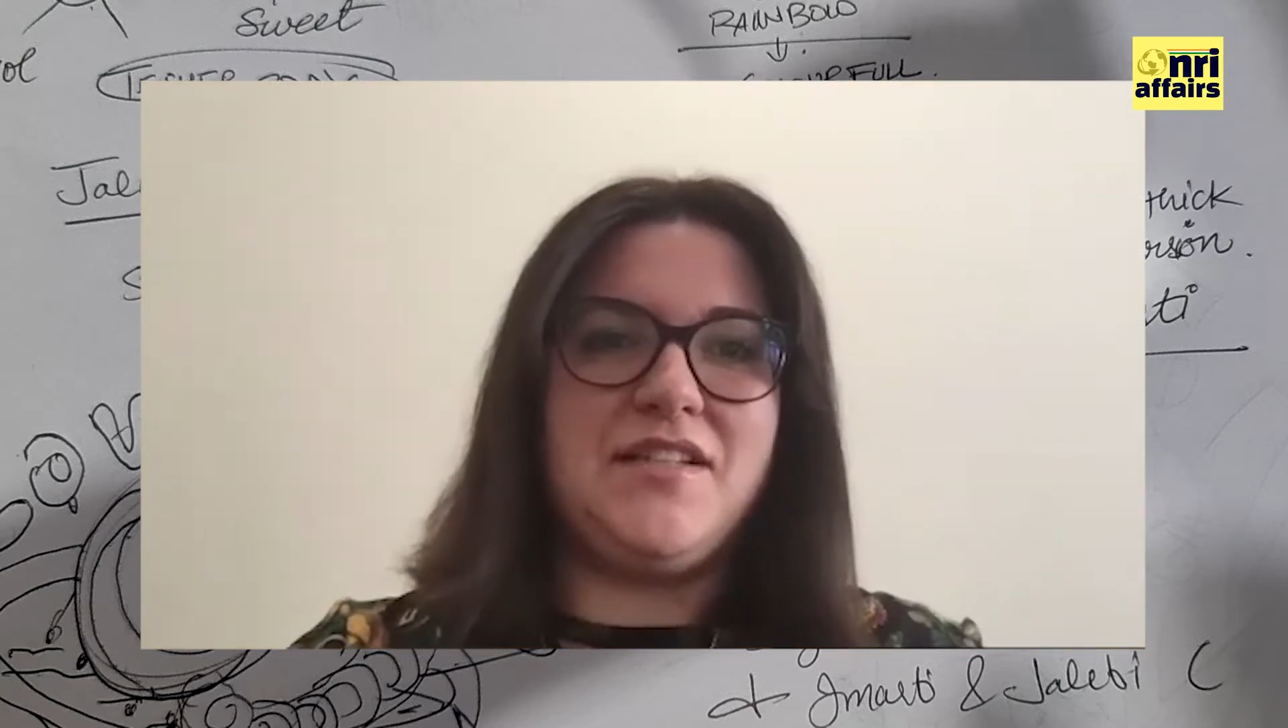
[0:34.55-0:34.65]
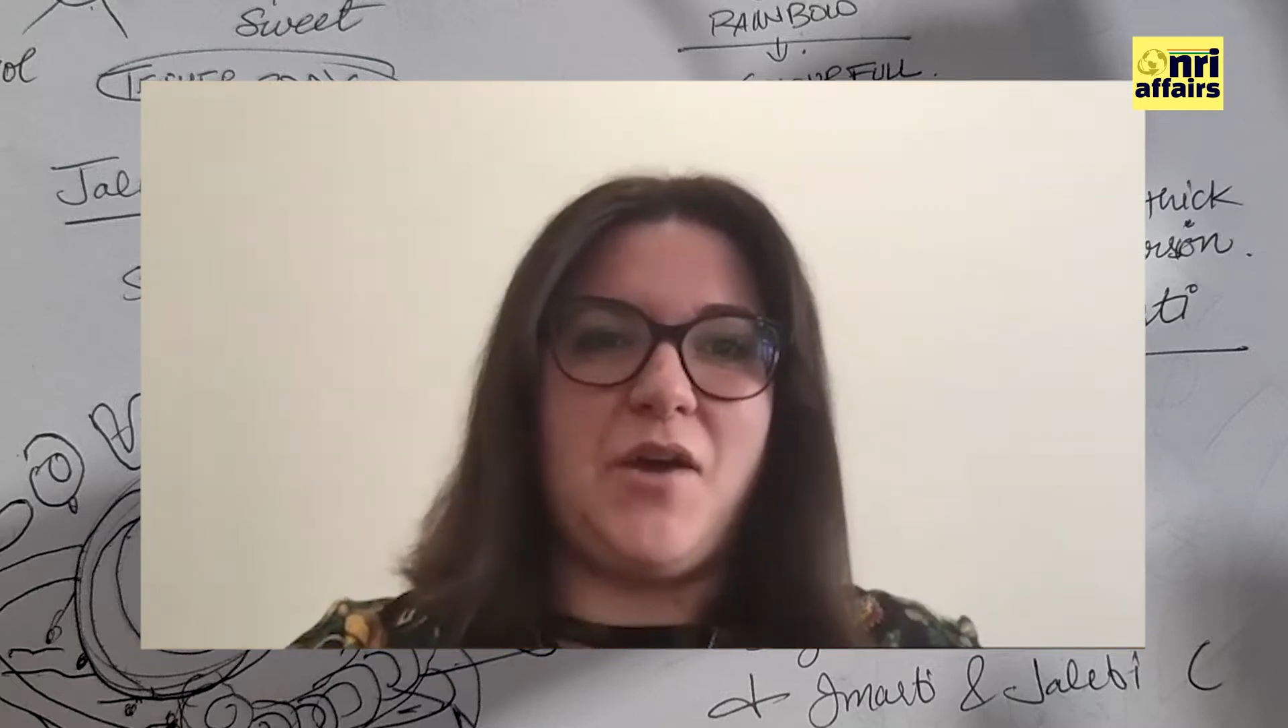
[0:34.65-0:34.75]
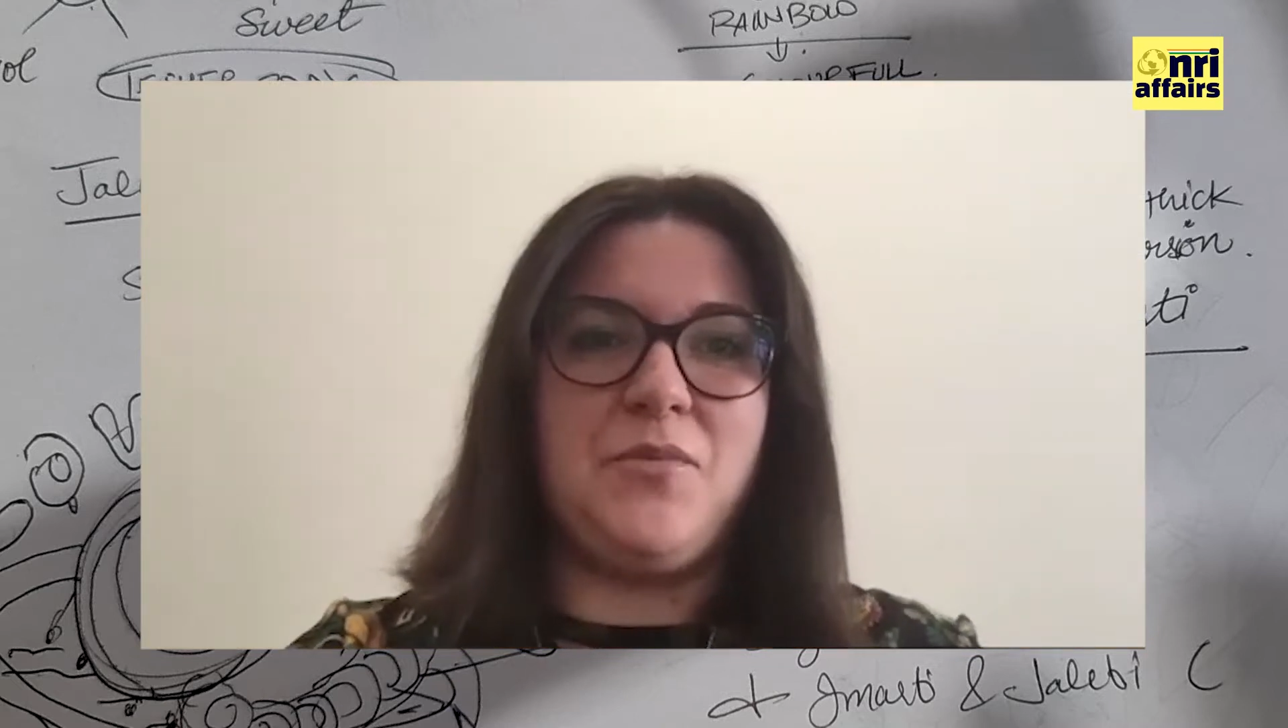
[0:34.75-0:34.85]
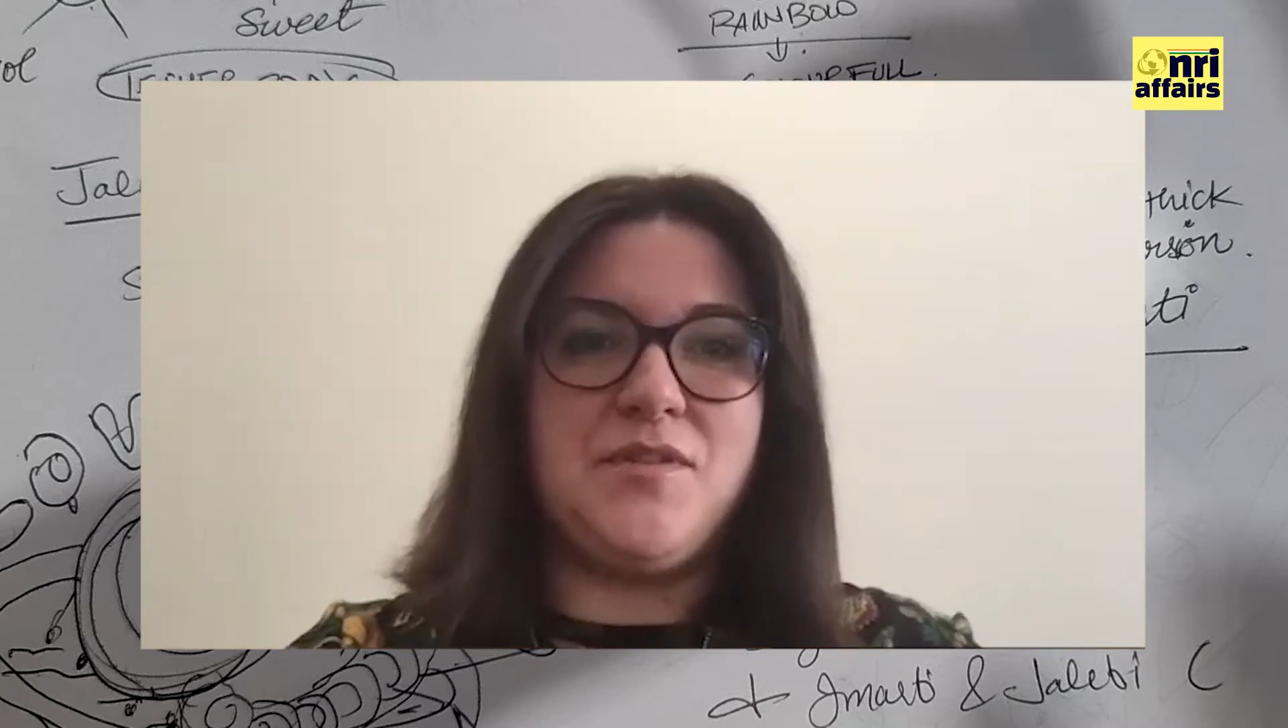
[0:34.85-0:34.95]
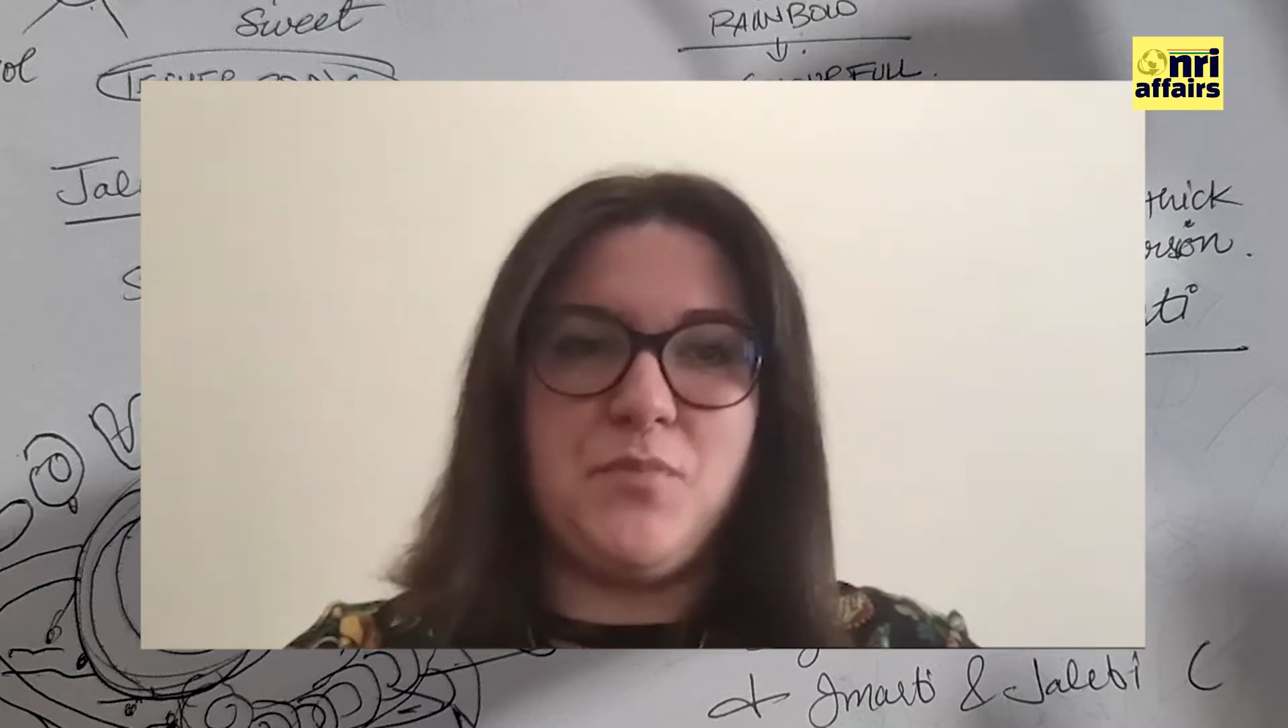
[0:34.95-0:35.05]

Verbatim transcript: I was